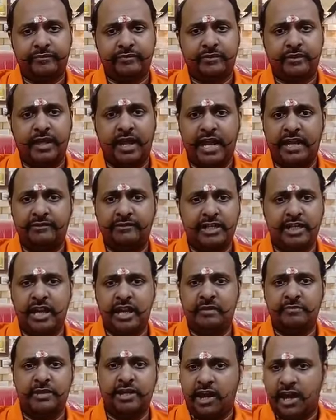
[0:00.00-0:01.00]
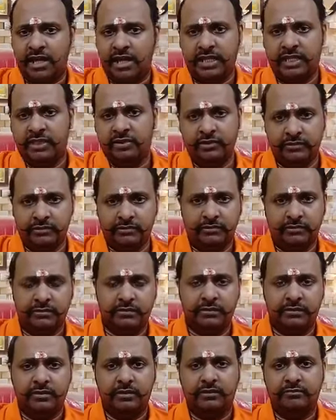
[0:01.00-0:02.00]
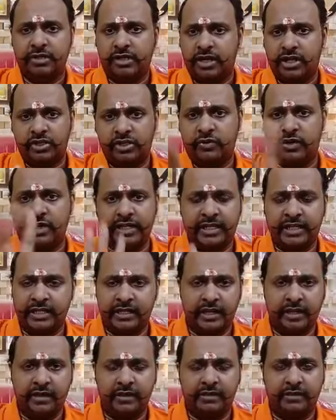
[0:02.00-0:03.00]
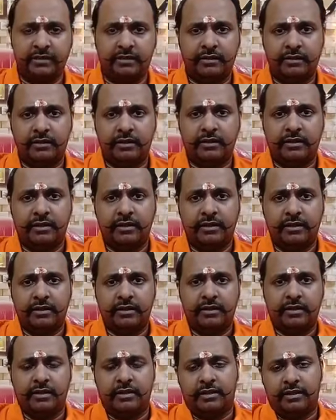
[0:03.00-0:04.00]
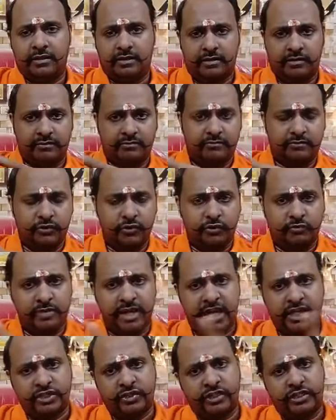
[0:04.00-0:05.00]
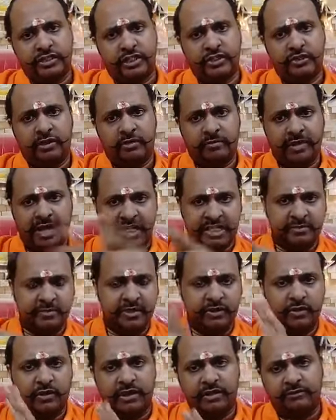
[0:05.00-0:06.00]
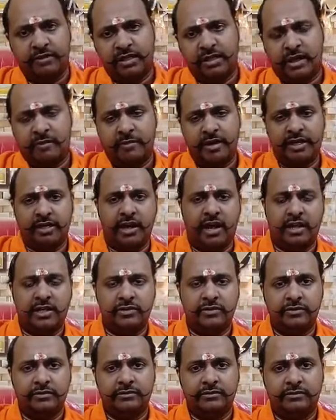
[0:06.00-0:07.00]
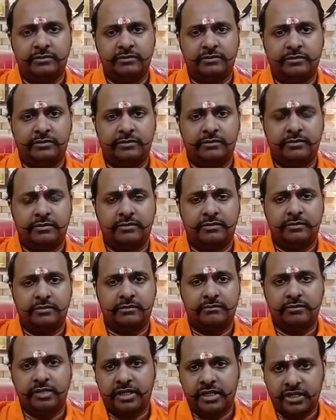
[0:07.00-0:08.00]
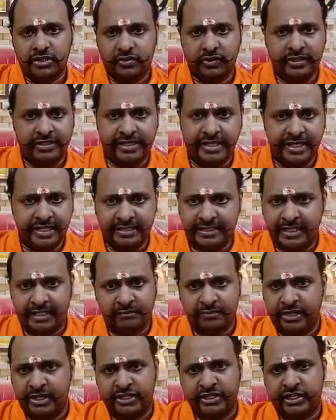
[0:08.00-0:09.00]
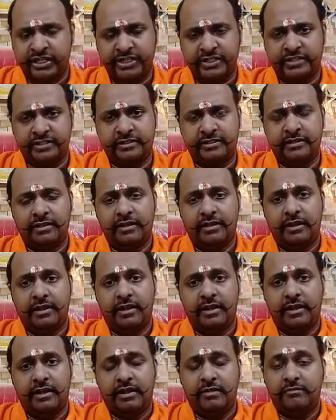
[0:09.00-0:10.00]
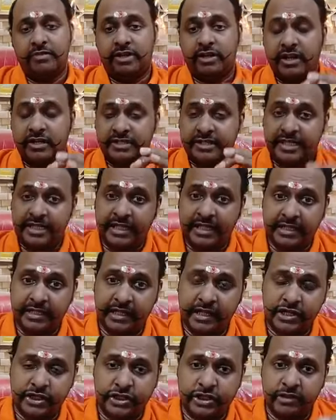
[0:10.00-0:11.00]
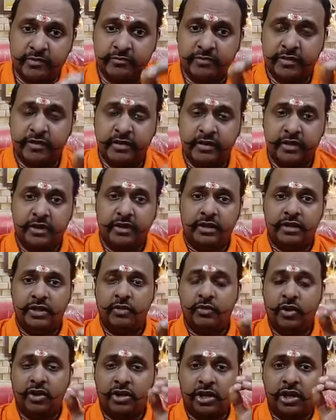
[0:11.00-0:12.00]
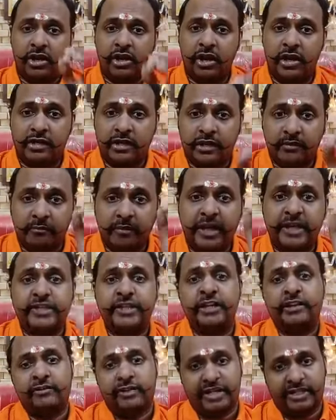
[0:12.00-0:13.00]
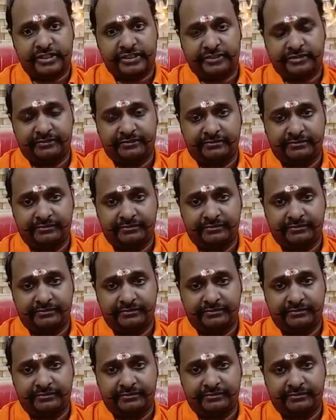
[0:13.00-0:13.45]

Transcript: I will not be calling you because you are intern. You make sure that your batchmate only will come and call you because you are seeing 3 patients. Because in internship, you are allotted patient-wise.